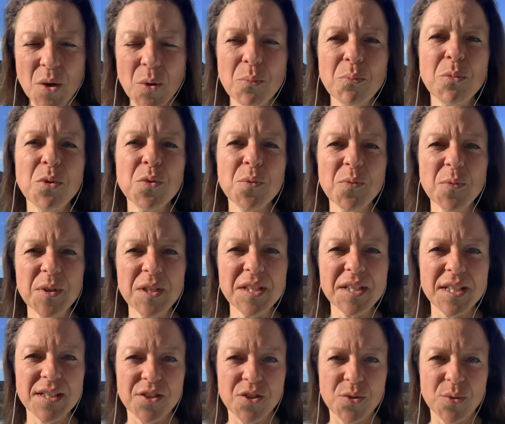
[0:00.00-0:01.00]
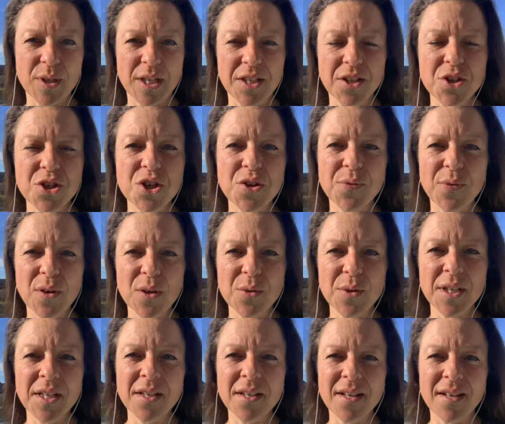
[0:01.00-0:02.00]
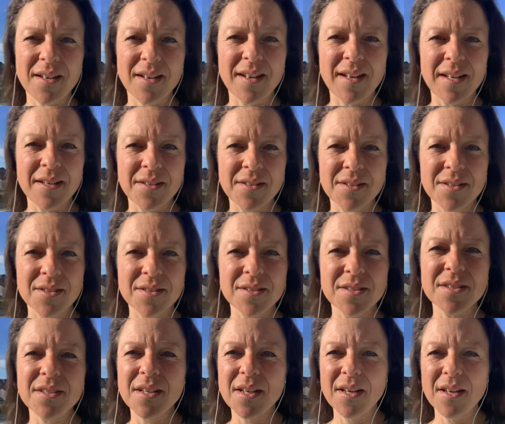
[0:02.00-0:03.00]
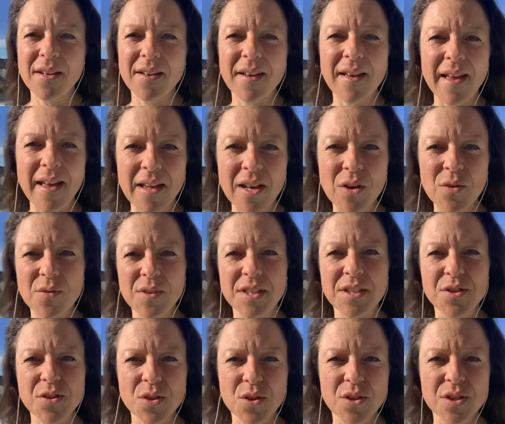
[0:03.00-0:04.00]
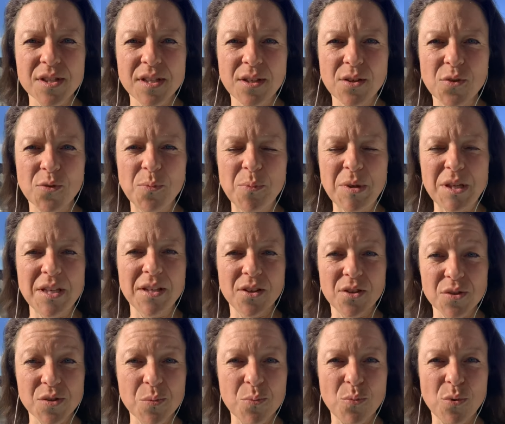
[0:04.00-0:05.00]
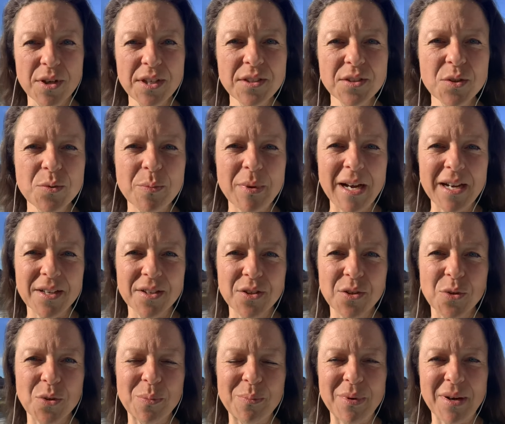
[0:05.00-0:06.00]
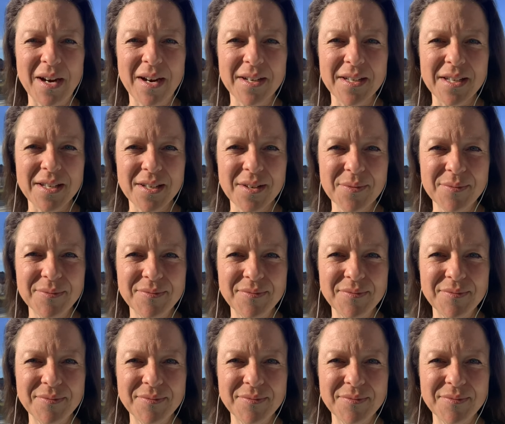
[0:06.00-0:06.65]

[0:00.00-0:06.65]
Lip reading: movement gets your energy flowing and elevates your state of being because it brings you back in your body.